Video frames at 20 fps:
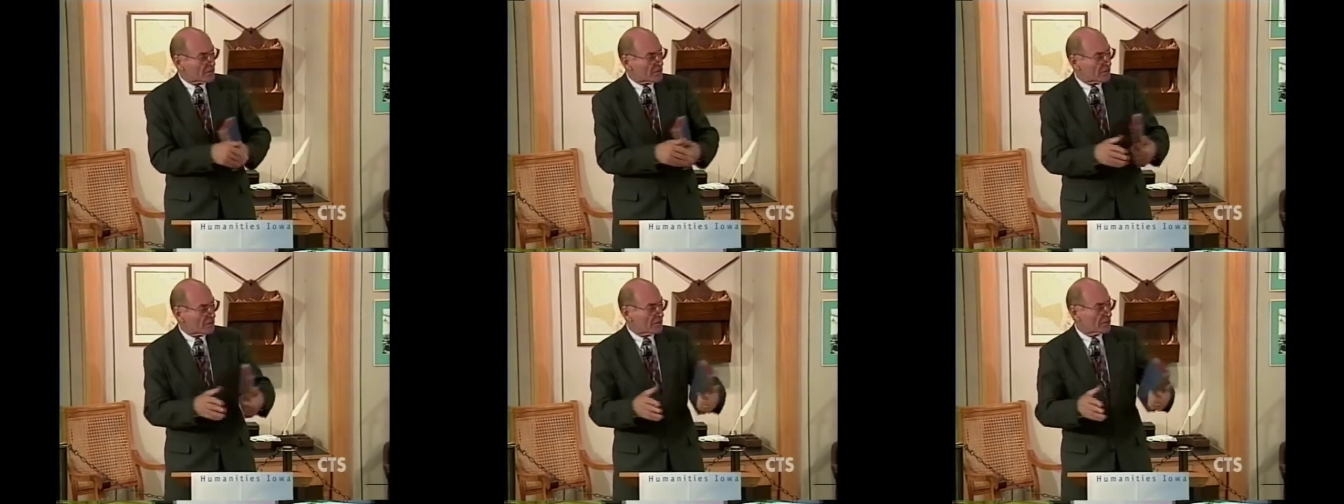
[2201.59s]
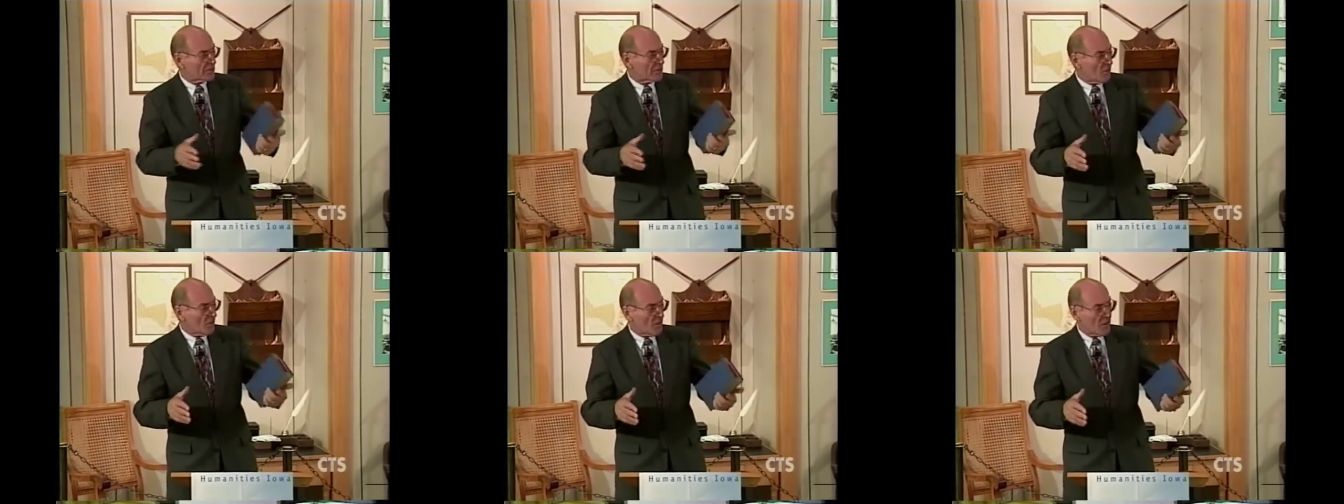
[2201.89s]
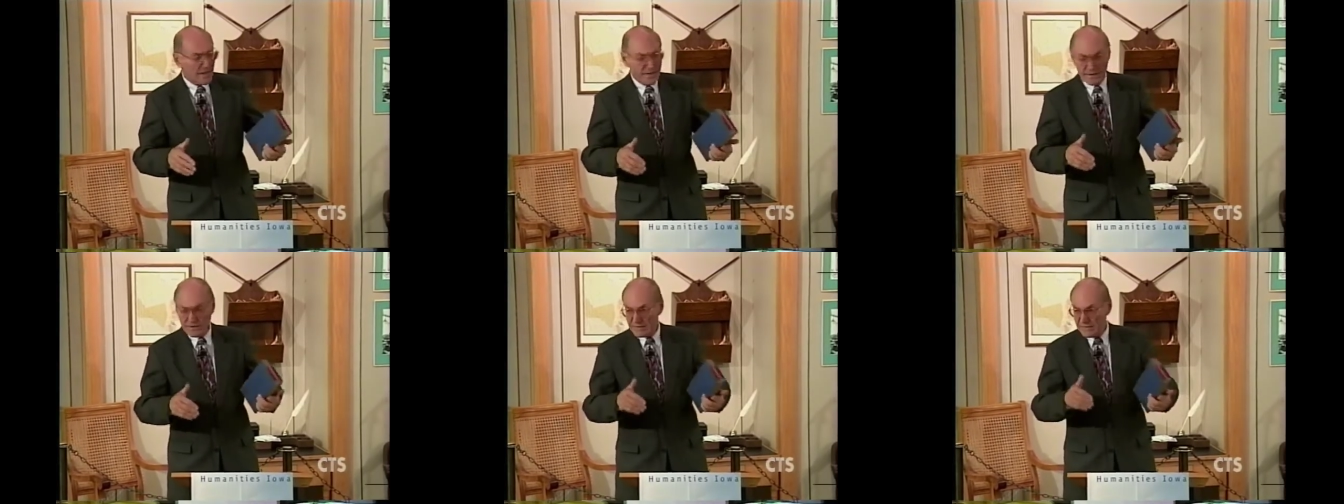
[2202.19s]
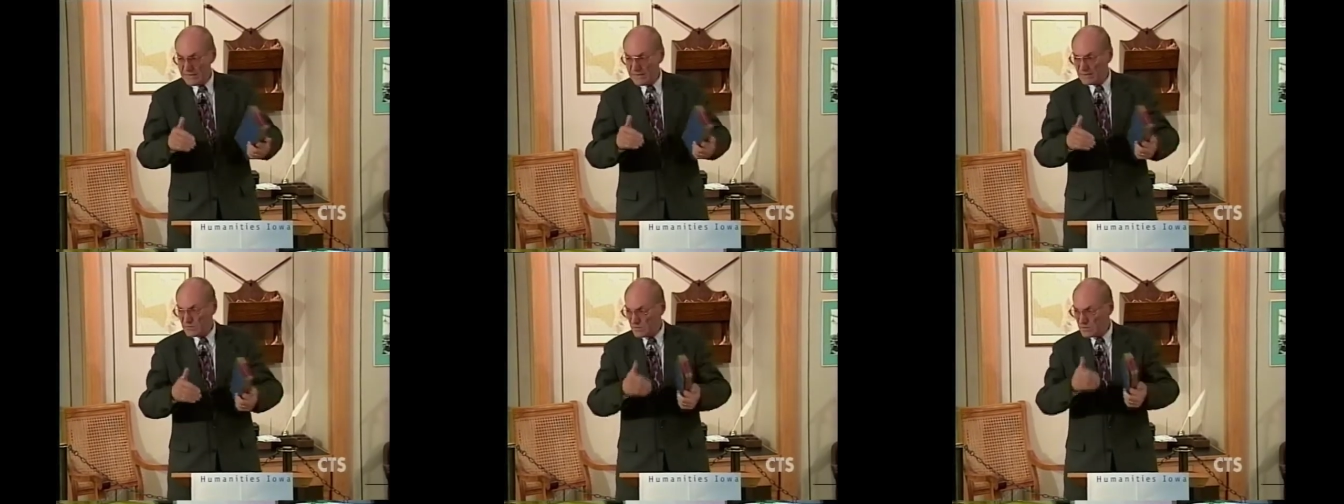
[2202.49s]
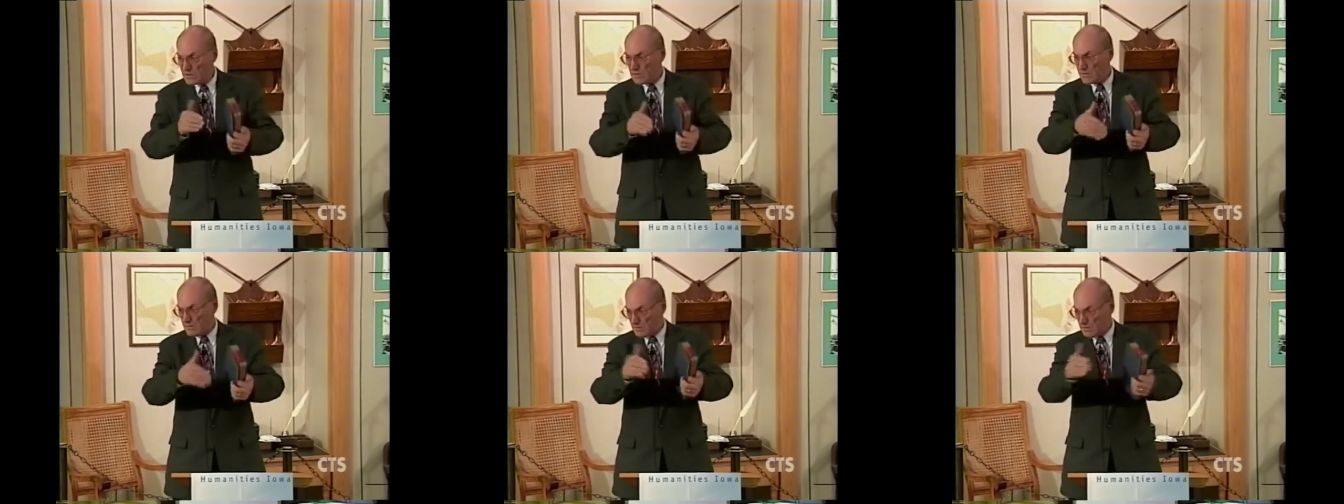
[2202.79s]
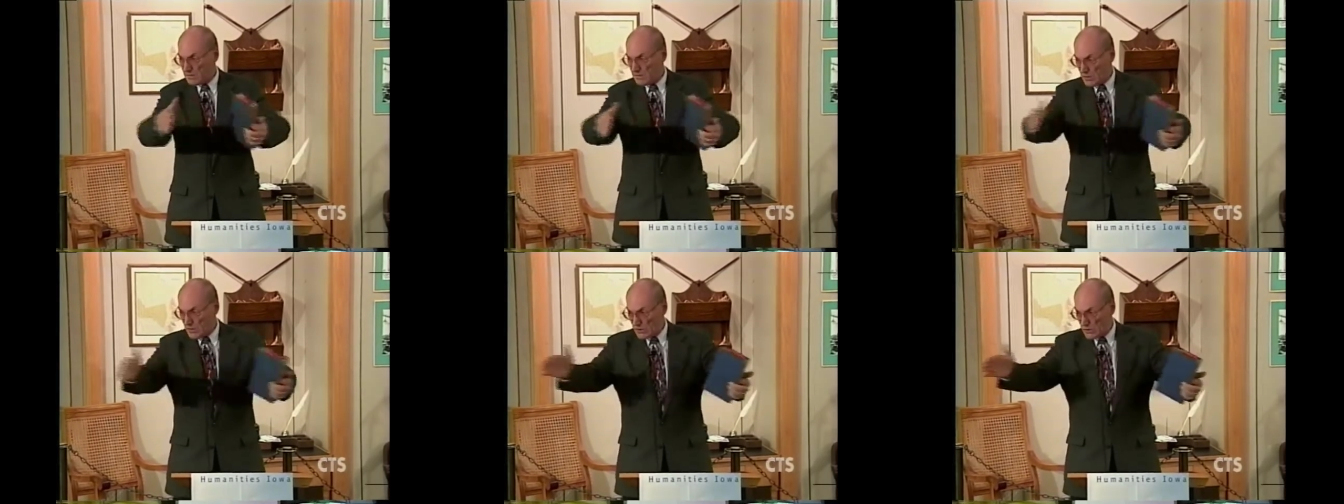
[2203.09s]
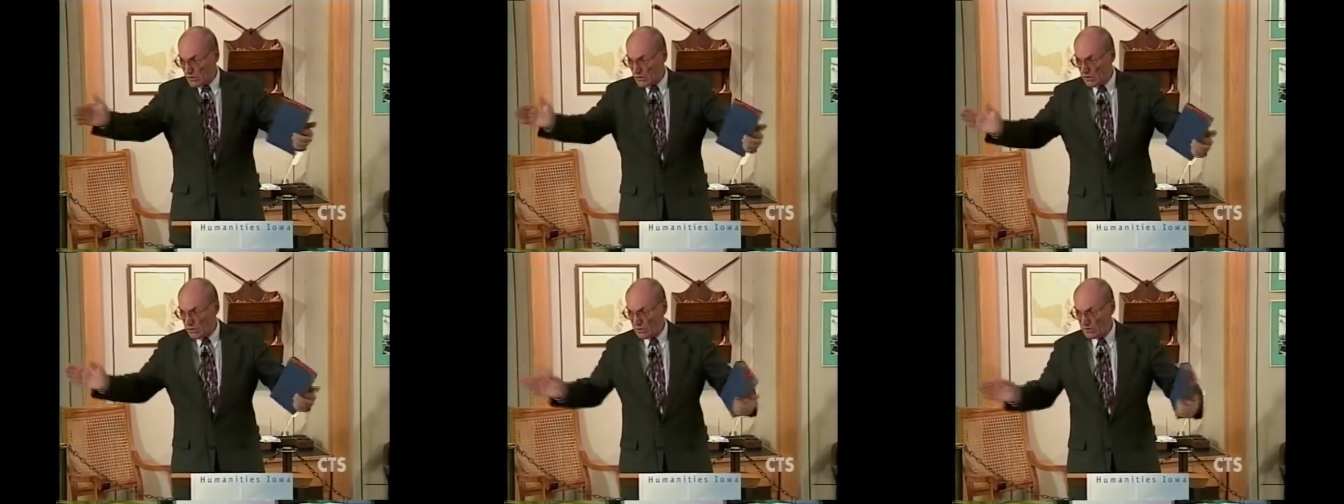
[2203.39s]
to the Hawaiian councils
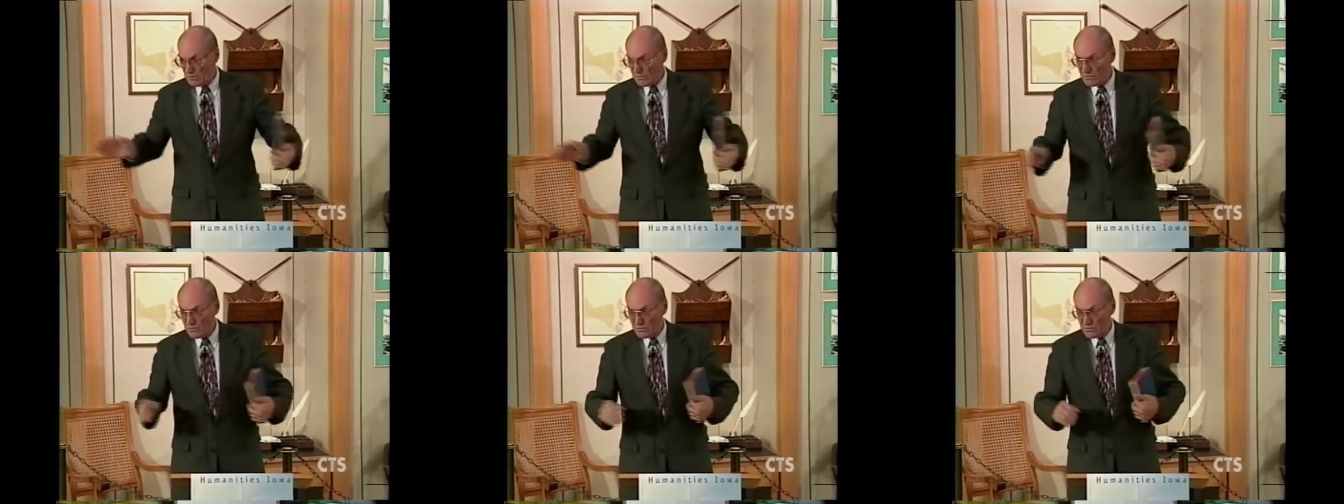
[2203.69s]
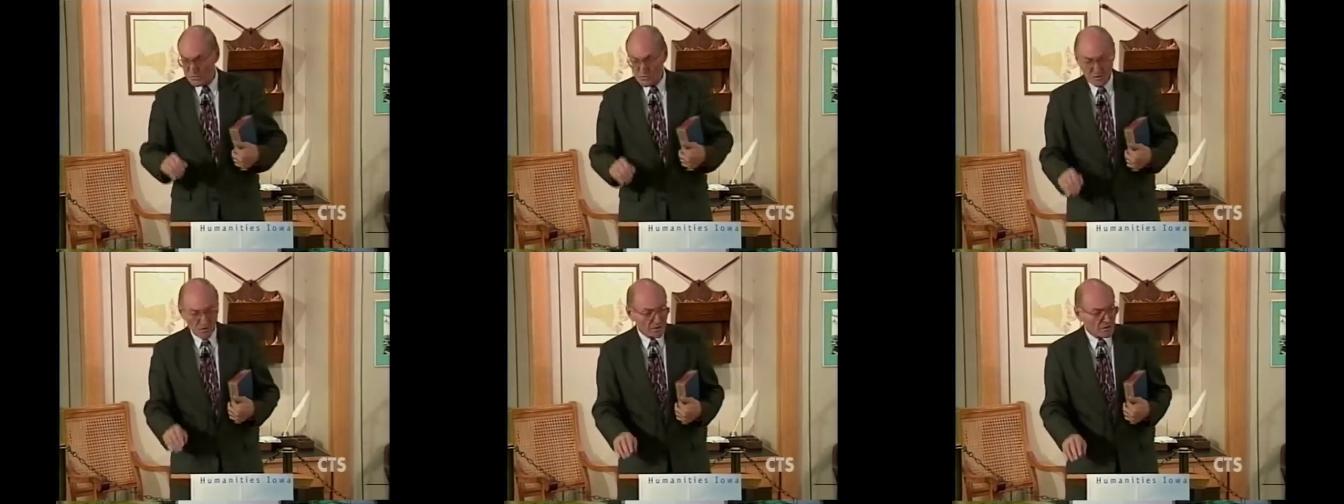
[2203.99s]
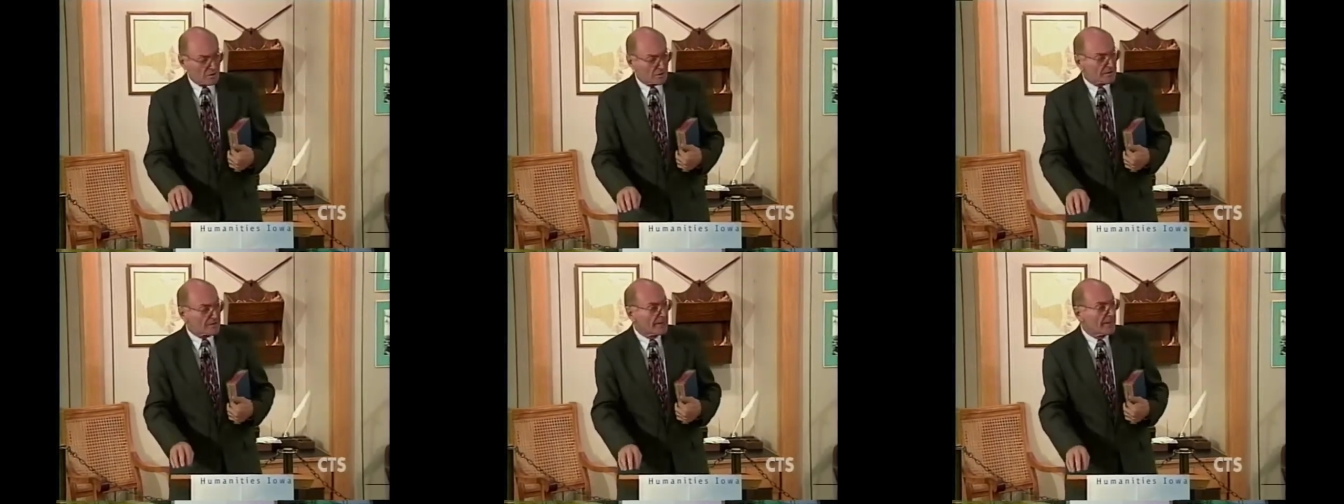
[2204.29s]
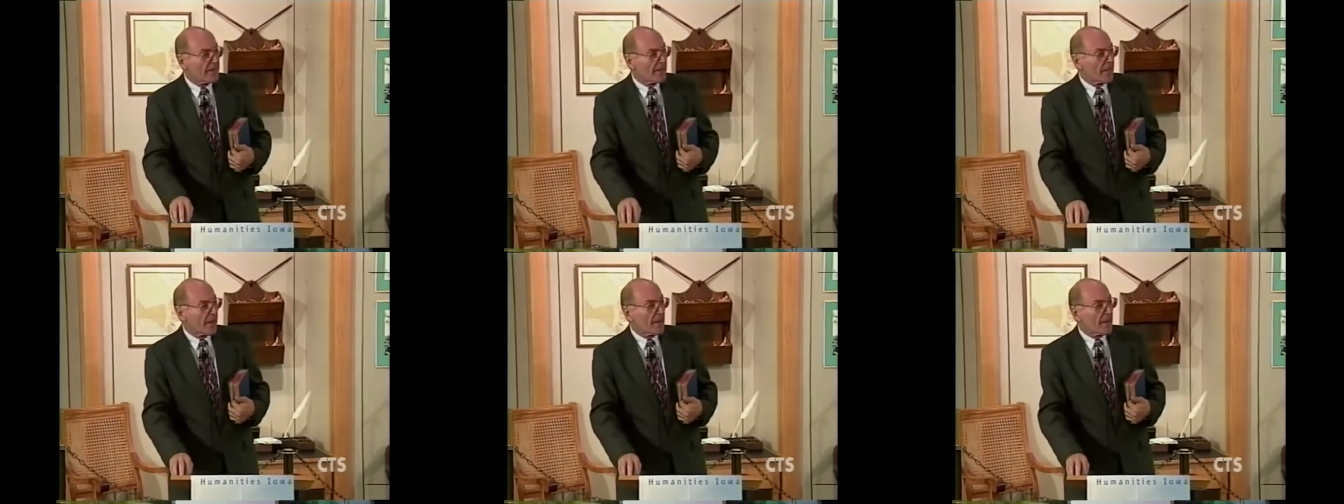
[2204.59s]
all over the world